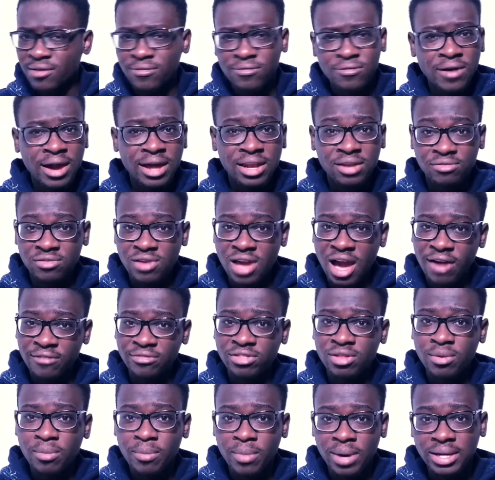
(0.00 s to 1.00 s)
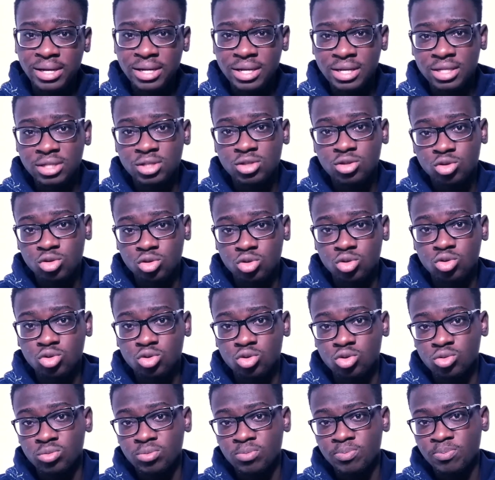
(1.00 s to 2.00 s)
fine, if you have the money
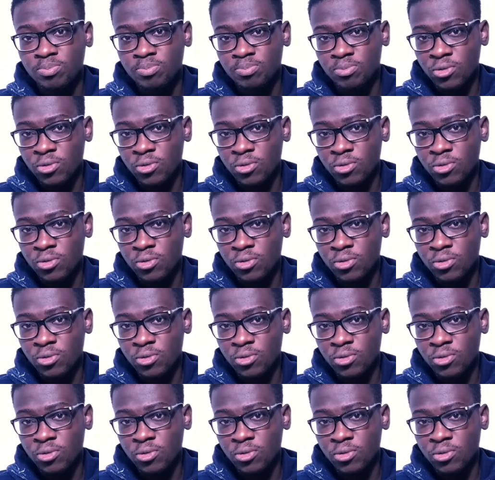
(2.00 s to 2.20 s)
to